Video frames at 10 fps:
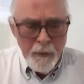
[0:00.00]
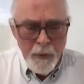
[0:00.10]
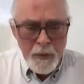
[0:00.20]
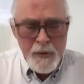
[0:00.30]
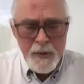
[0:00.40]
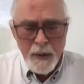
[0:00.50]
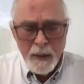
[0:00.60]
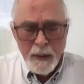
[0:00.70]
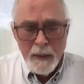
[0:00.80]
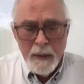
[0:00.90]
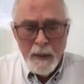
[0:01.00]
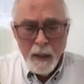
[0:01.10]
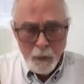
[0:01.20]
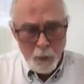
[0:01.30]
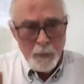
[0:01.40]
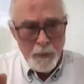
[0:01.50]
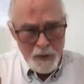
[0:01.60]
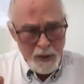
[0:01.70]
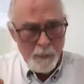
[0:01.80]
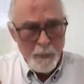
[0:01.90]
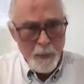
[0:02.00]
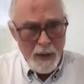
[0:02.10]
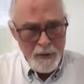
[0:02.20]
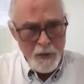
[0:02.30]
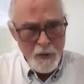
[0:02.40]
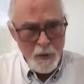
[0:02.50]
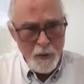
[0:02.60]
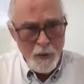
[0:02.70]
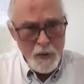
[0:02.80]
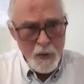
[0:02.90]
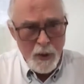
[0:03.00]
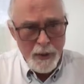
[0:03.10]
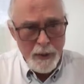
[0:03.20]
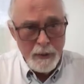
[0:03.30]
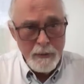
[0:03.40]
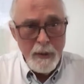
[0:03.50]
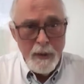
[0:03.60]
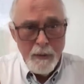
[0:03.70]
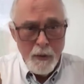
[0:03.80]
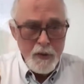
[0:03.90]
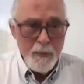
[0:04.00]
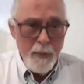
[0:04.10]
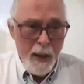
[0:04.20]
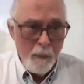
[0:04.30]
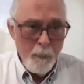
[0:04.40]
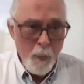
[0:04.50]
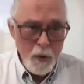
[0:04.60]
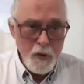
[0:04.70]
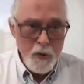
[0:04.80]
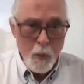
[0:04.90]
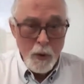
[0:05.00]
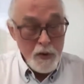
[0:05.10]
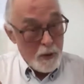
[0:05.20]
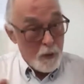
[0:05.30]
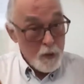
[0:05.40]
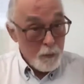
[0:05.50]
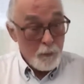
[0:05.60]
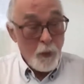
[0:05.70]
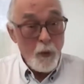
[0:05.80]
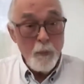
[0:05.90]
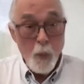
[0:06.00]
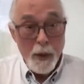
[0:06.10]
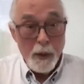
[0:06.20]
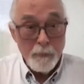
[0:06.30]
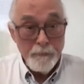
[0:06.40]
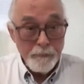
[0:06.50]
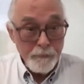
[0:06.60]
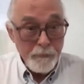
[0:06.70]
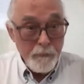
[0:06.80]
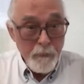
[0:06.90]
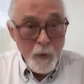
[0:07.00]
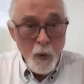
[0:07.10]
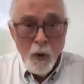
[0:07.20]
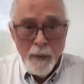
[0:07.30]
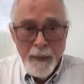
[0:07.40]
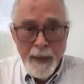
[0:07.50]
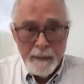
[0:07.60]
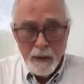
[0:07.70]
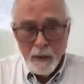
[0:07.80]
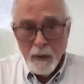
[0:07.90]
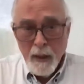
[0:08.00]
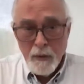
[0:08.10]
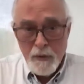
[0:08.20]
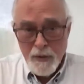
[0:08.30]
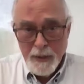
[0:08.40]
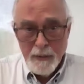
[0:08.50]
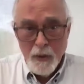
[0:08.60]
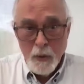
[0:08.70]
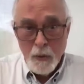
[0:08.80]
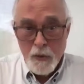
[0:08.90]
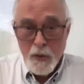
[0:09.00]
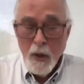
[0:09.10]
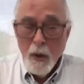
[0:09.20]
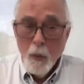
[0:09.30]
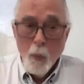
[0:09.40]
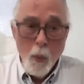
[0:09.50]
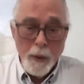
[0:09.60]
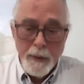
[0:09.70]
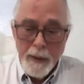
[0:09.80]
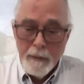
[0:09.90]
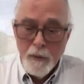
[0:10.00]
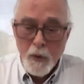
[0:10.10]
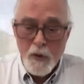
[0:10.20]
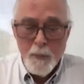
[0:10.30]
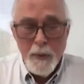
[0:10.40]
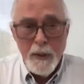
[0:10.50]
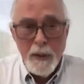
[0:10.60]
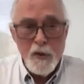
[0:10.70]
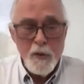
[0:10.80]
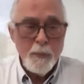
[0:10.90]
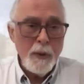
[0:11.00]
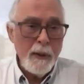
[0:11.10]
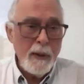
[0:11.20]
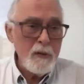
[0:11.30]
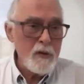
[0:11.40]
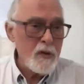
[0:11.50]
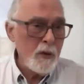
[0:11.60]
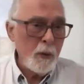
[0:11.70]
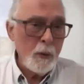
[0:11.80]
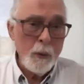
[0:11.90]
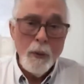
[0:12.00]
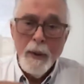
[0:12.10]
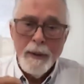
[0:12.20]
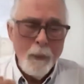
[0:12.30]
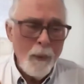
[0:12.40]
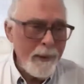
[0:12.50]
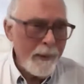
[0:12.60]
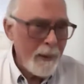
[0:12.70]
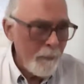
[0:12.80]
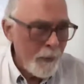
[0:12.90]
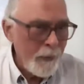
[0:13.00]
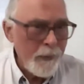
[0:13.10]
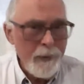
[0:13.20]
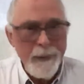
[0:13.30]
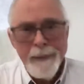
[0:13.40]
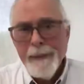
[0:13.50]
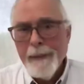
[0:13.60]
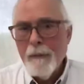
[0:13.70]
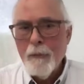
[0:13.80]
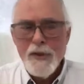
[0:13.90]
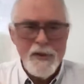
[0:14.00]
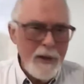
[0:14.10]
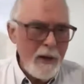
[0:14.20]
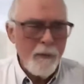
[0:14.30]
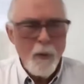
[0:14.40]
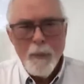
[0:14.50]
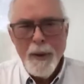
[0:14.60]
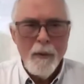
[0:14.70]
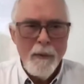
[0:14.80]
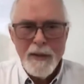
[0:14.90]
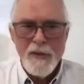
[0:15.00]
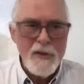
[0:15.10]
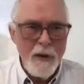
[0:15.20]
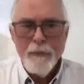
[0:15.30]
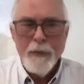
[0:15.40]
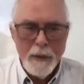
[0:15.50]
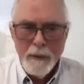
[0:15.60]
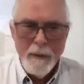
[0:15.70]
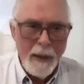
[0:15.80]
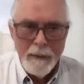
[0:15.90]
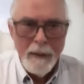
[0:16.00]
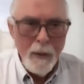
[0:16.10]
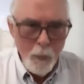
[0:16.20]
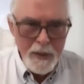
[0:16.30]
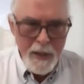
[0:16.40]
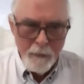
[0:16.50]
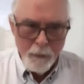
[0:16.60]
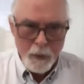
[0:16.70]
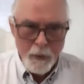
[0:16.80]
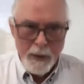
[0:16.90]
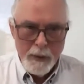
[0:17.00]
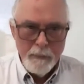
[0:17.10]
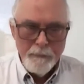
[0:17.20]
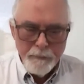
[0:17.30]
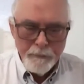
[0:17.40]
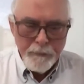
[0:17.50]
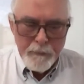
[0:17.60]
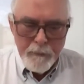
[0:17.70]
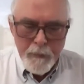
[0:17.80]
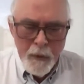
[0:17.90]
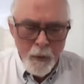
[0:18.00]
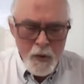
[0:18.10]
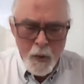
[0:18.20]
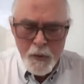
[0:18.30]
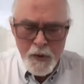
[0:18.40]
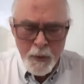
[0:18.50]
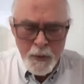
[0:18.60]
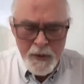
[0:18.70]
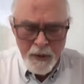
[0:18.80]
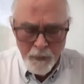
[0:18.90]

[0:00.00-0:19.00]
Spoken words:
there's a couple processor units on it. There's some outboard storage, and there's firmware on that knows what kind of USB did you plug into, what kind of computer do you have, what's the data format, all that stuff that we take for granted. There's a whole series